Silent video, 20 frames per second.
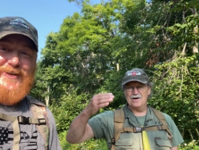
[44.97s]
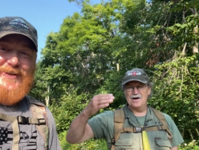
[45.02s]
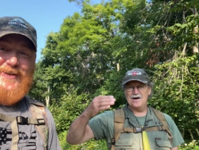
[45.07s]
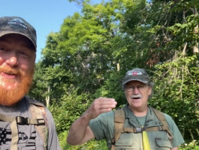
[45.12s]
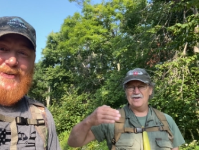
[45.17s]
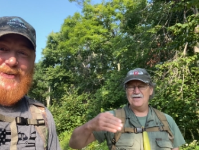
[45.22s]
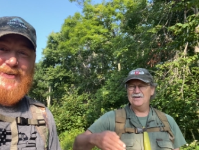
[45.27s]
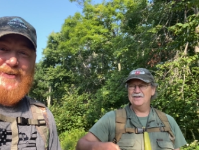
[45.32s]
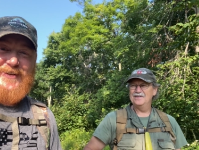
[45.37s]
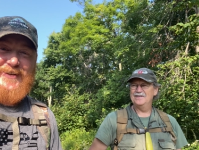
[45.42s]

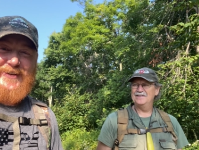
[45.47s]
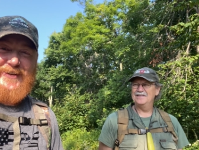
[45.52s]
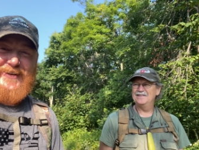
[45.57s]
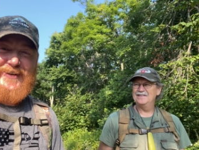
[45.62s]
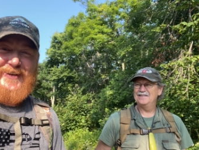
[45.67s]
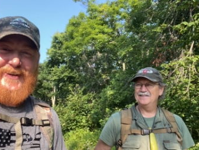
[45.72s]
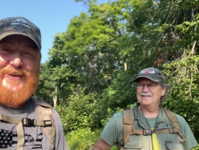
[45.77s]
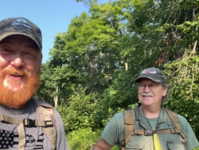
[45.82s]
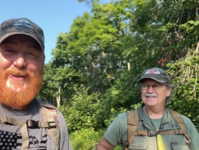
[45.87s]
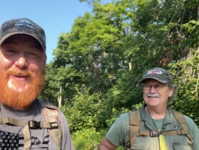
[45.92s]
all.
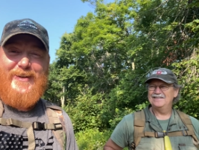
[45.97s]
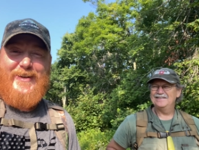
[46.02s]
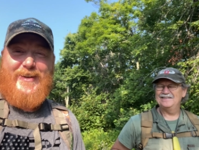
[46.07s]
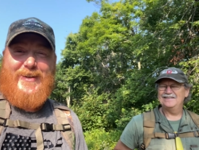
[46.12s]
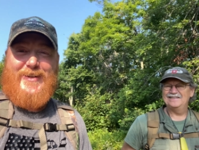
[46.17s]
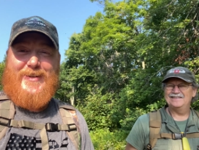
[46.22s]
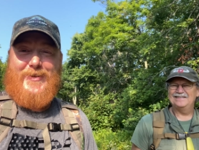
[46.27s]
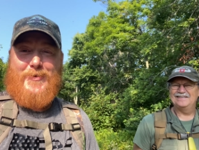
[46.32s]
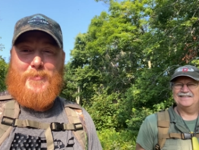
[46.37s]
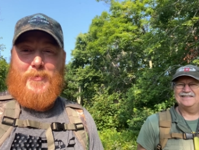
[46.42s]

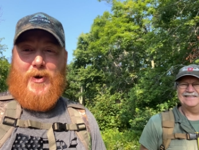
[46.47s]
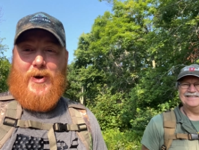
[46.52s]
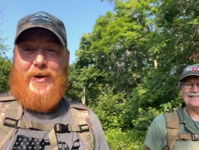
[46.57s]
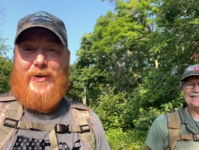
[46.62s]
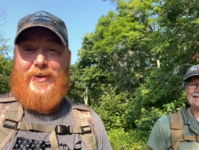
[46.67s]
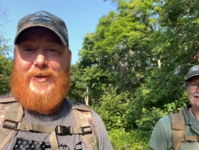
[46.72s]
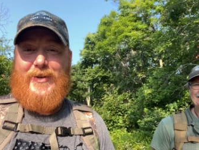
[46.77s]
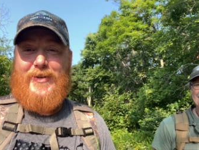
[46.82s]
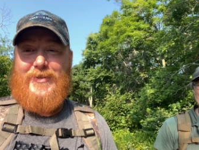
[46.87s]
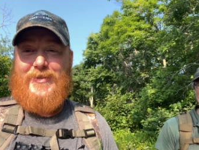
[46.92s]

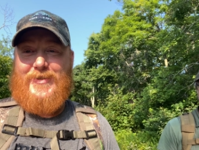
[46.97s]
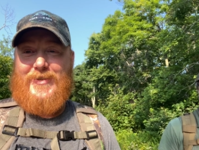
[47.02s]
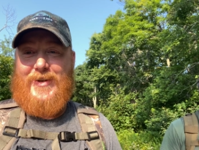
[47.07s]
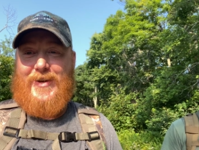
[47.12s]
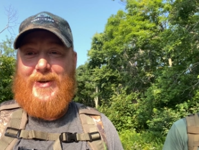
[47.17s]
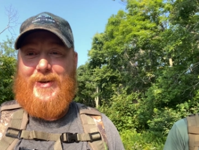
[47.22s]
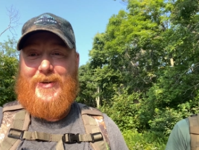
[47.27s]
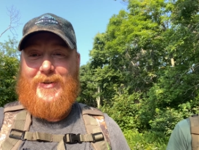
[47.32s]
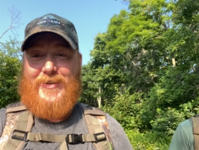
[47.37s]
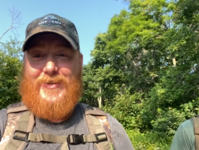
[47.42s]
Mike is
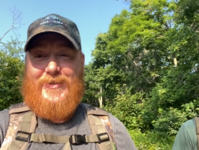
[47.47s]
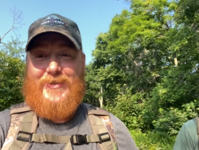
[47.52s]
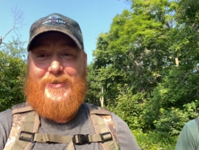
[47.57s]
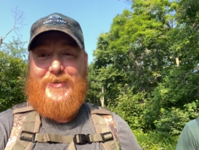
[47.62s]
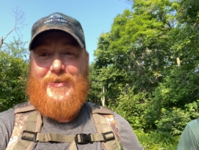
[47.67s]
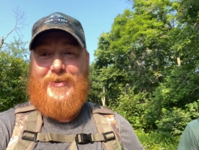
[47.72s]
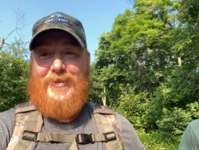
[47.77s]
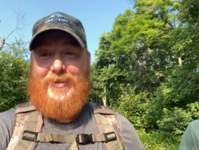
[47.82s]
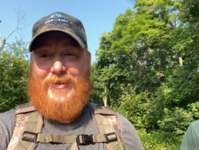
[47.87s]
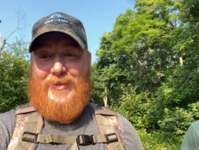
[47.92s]

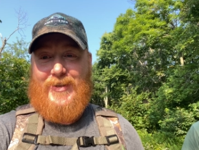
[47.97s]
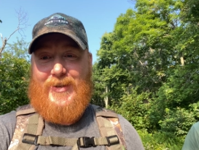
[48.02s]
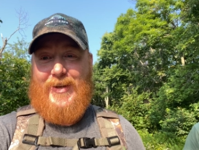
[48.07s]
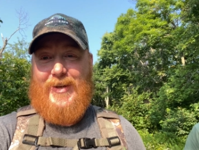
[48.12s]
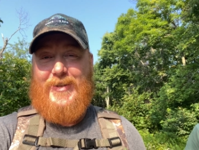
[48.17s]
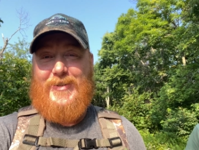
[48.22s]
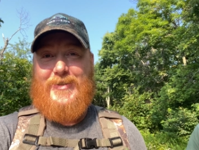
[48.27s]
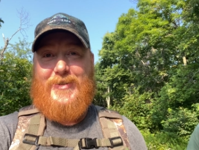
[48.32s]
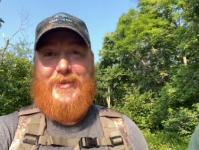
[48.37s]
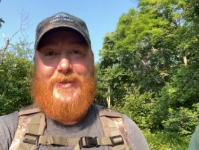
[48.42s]

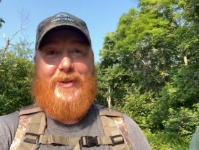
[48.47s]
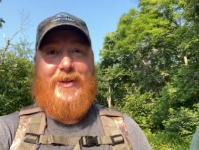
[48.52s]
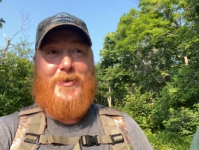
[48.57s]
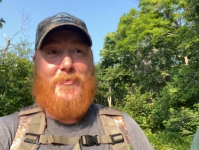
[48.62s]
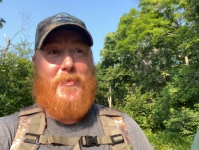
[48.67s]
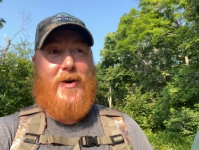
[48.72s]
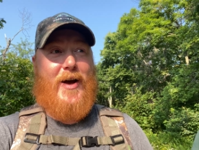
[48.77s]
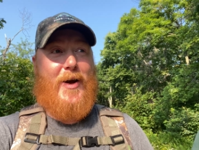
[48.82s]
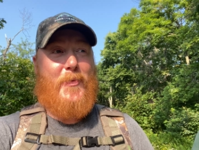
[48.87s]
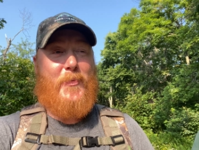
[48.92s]
in
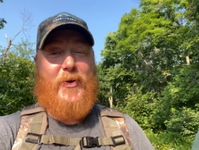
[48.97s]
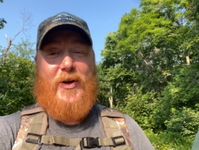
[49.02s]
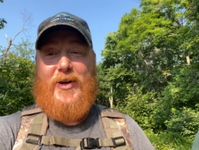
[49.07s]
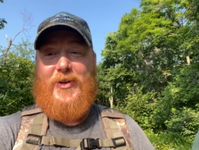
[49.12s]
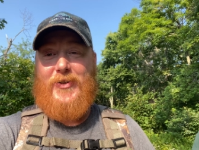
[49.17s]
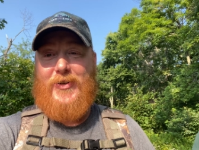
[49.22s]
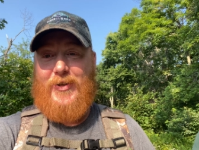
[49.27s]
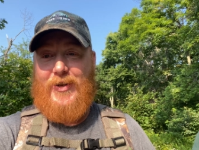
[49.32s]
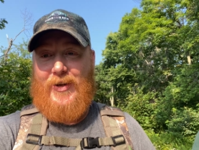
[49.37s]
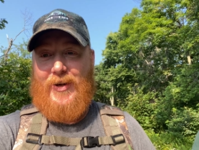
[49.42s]
my
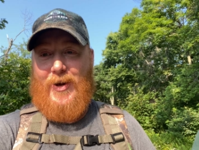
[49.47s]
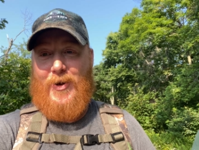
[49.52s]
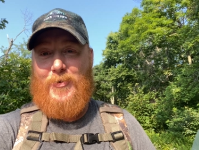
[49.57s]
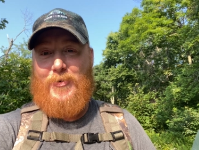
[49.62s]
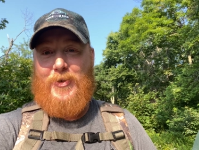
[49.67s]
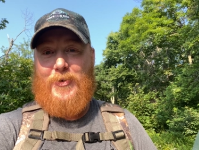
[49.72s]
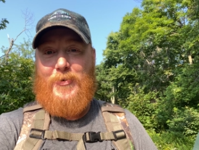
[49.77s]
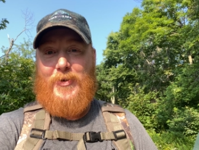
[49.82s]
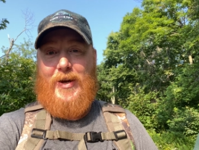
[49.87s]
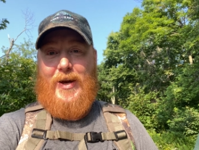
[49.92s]
opinion the
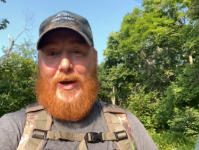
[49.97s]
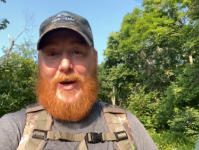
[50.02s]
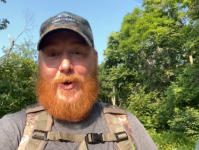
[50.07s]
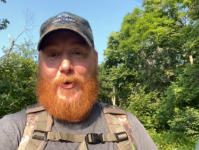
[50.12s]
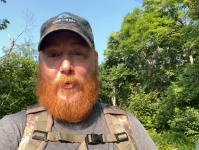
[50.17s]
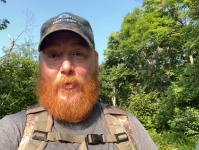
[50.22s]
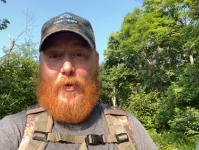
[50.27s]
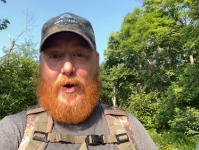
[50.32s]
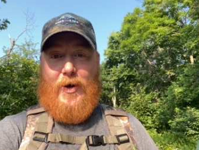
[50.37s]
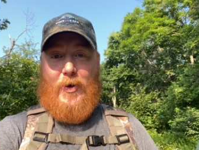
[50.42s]
go-to guy
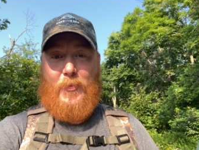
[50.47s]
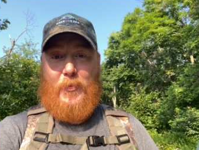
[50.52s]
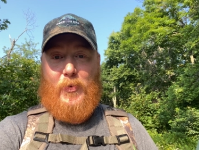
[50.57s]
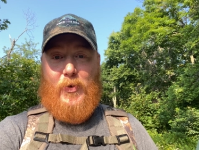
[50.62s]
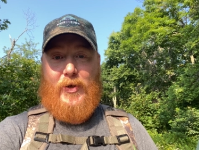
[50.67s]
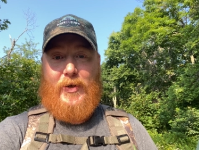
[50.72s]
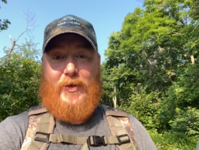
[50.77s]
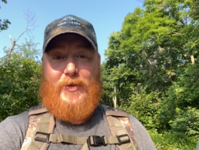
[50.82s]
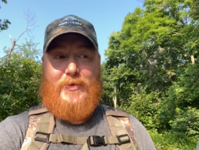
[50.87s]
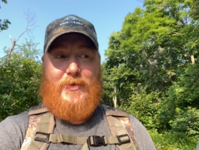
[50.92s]
on wild
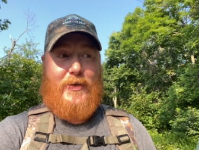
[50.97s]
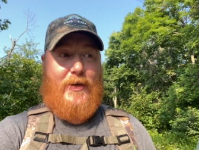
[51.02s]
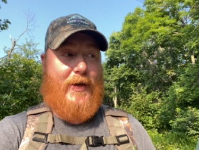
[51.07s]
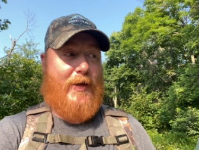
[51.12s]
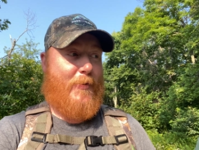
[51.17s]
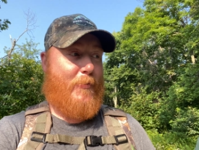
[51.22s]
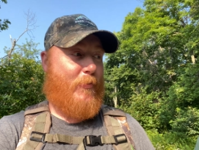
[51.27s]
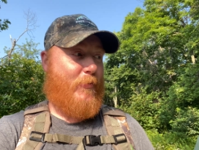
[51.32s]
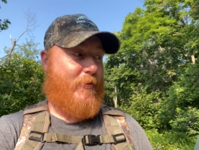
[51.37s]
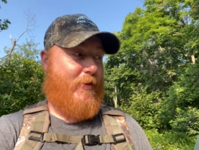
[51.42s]
plants and
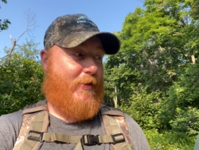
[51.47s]
edibles.